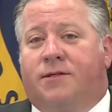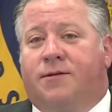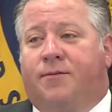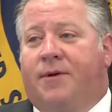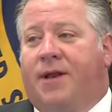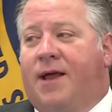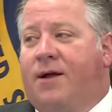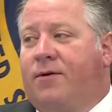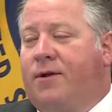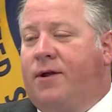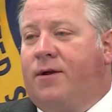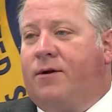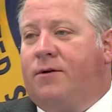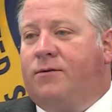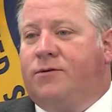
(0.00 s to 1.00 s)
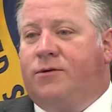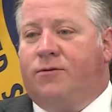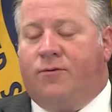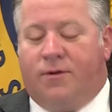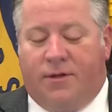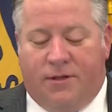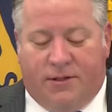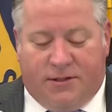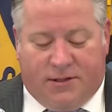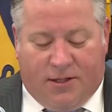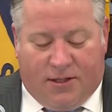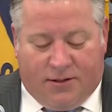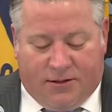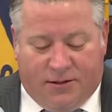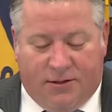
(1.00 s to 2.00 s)
to be down here to really
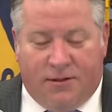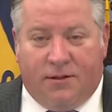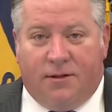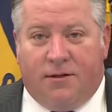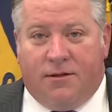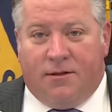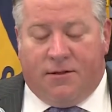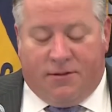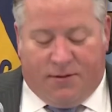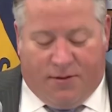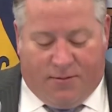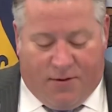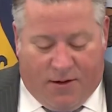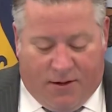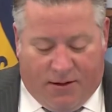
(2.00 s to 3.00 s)
discuss some